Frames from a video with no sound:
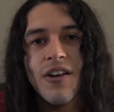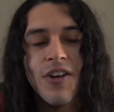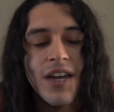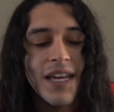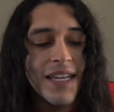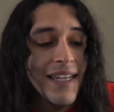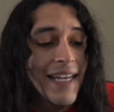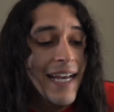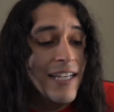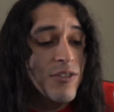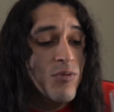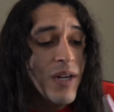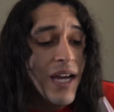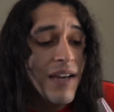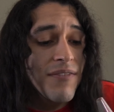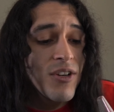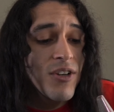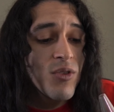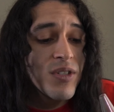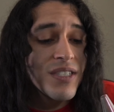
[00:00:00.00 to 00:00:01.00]
And that's what
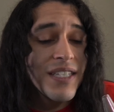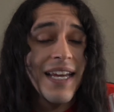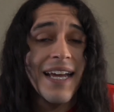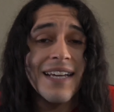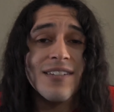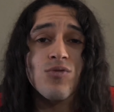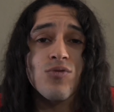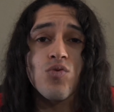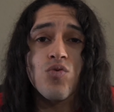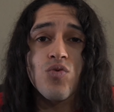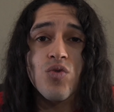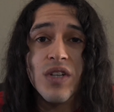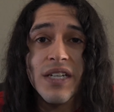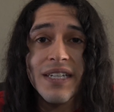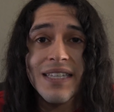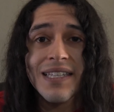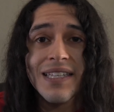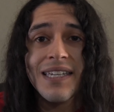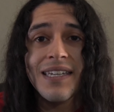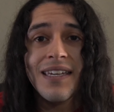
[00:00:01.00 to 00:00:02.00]
I've noticed that has
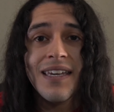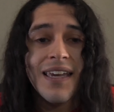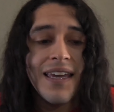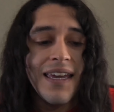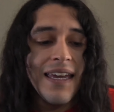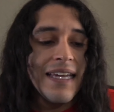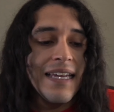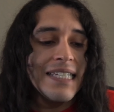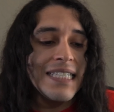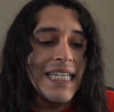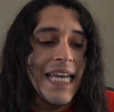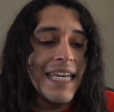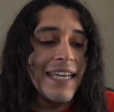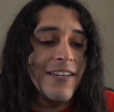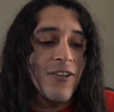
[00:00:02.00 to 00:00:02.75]
really taken